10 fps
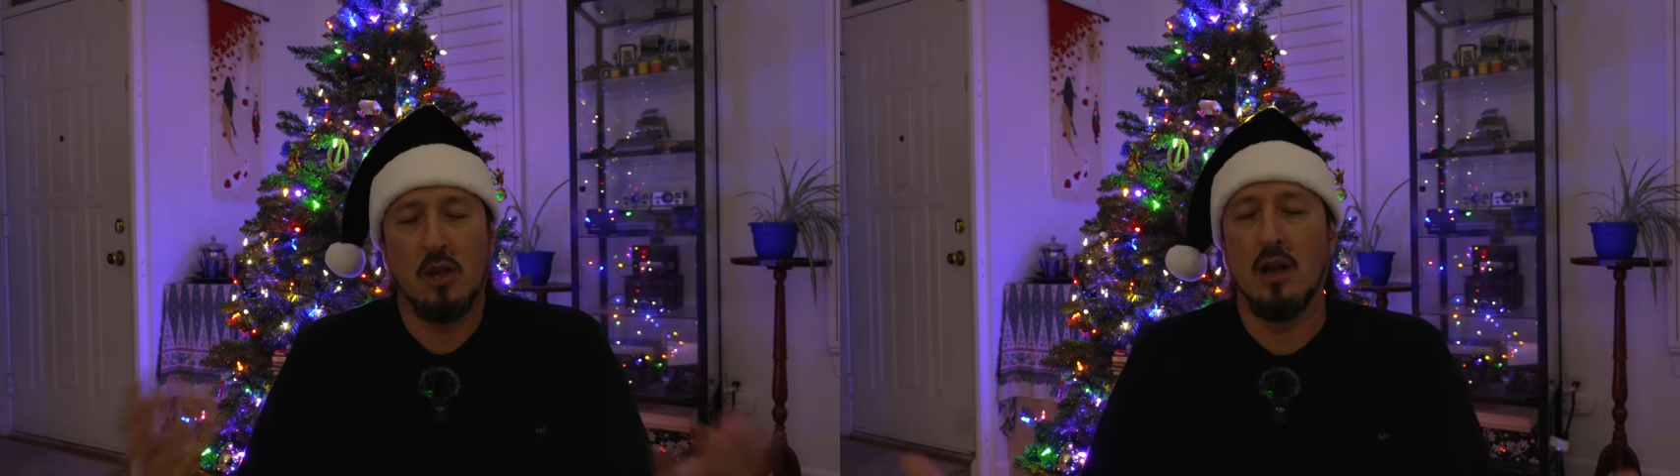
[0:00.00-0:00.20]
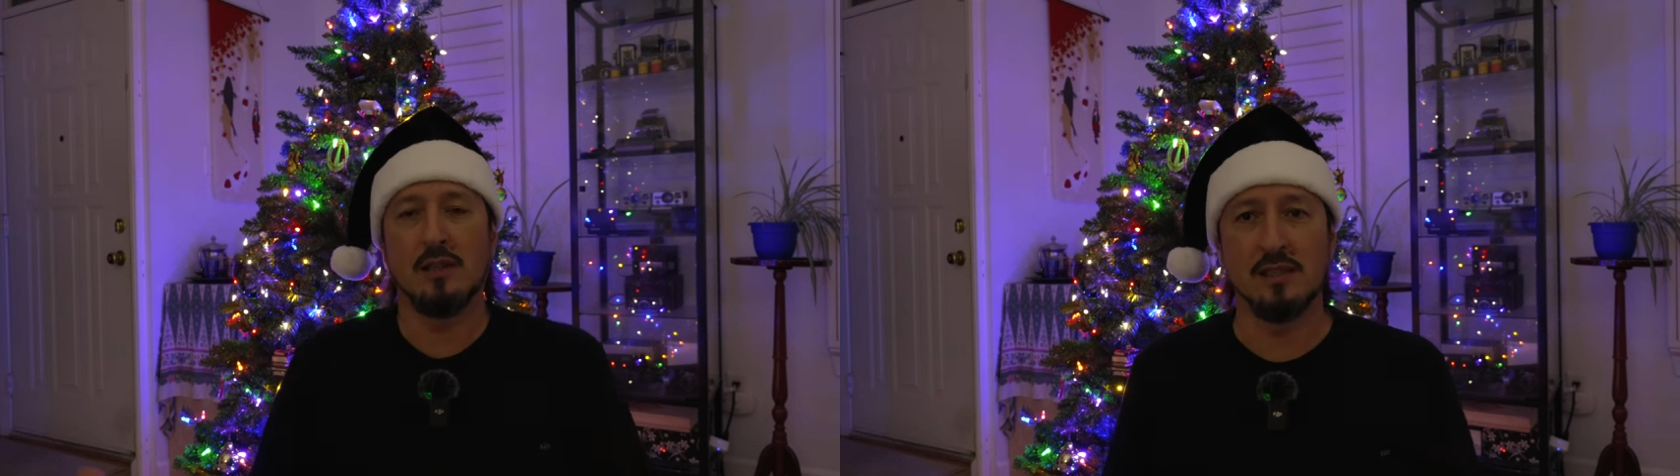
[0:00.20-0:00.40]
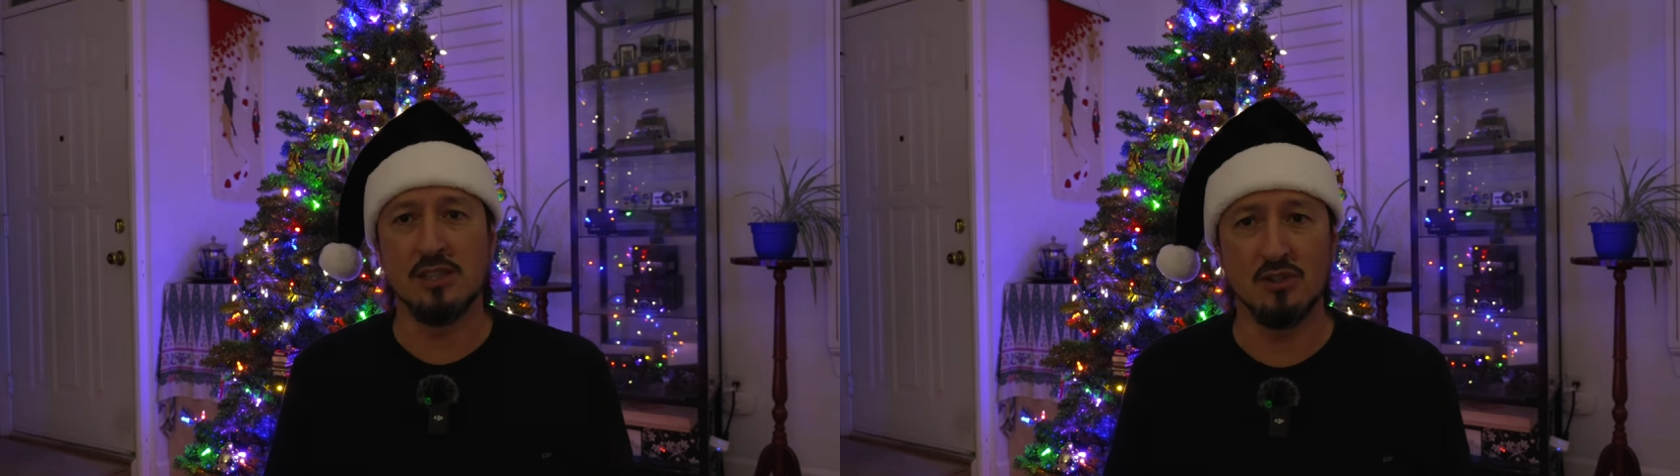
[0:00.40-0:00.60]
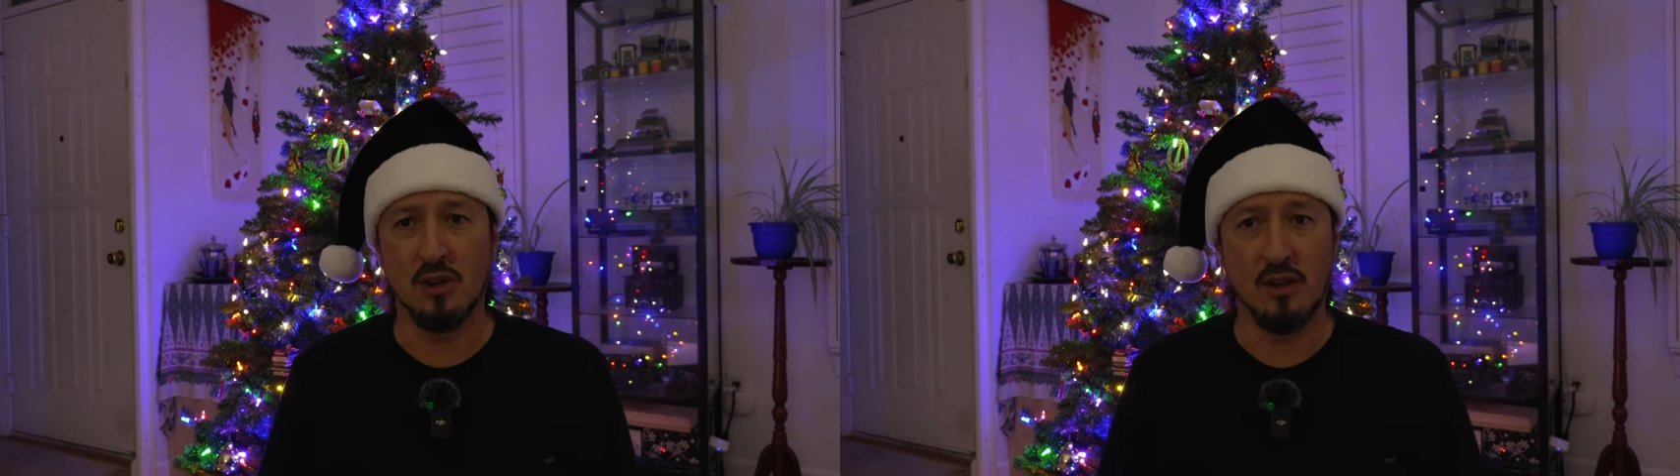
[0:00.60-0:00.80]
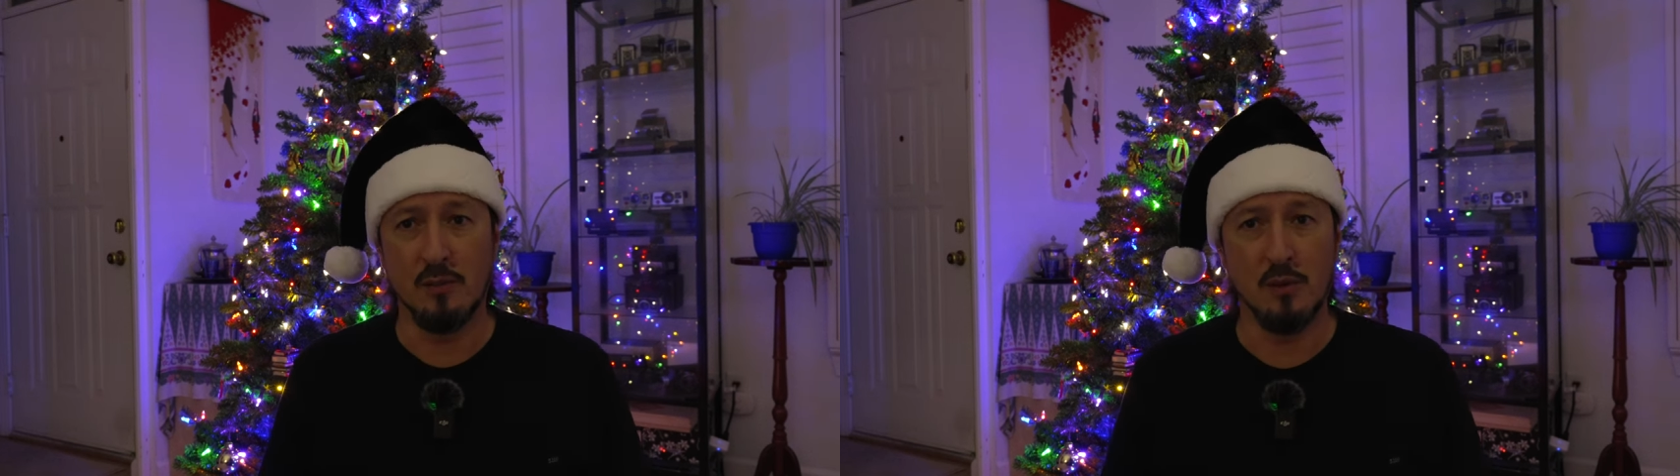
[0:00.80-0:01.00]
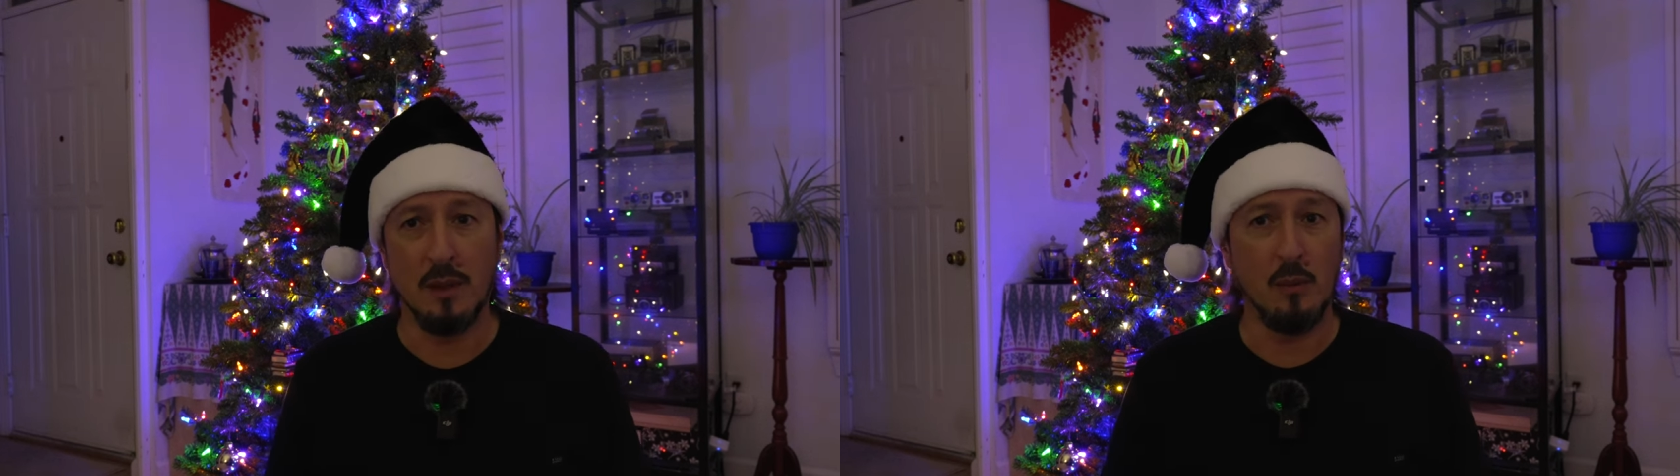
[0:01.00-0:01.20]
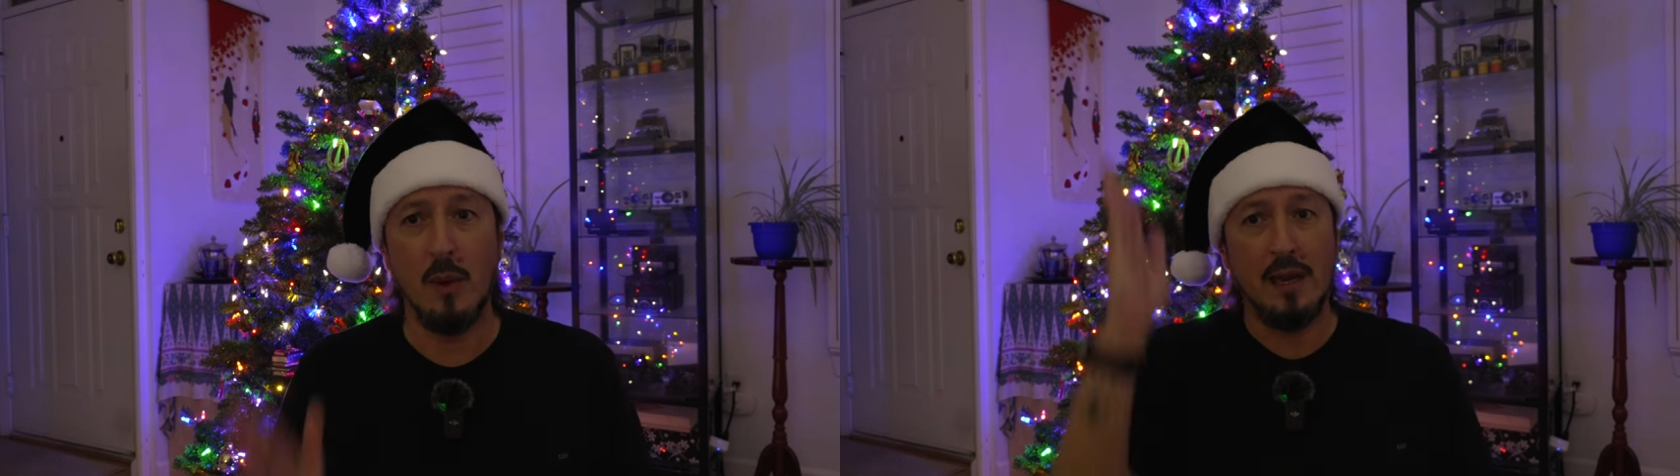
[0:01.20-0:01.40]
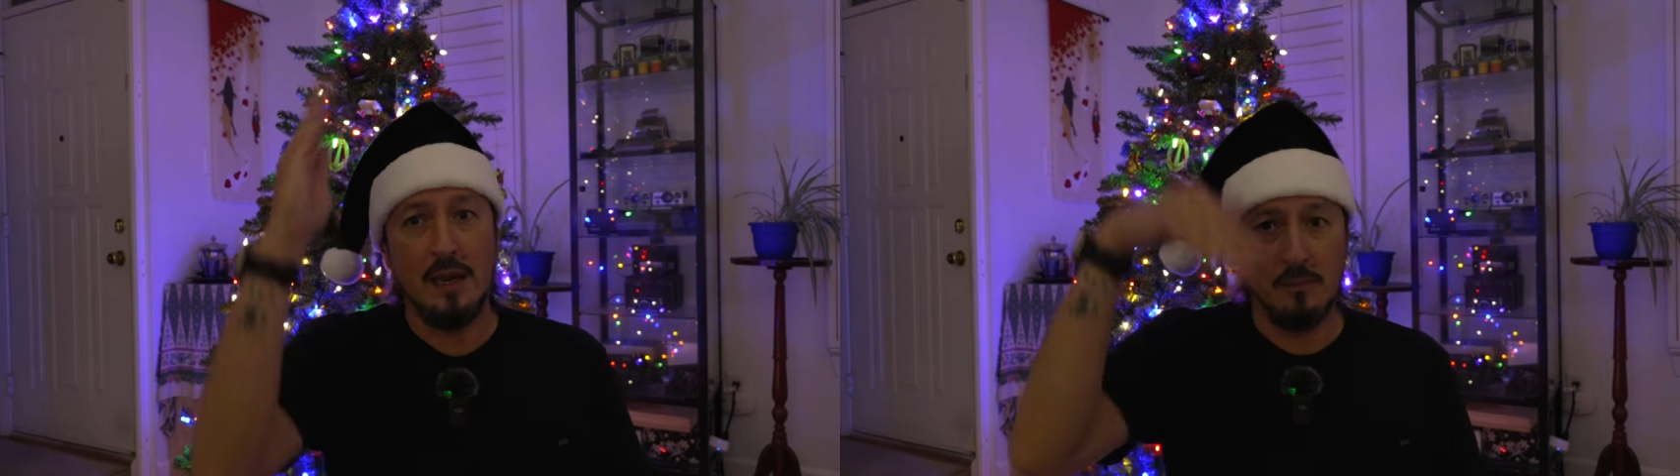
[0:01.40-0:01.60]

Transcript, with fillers: constantly struggling with my weight.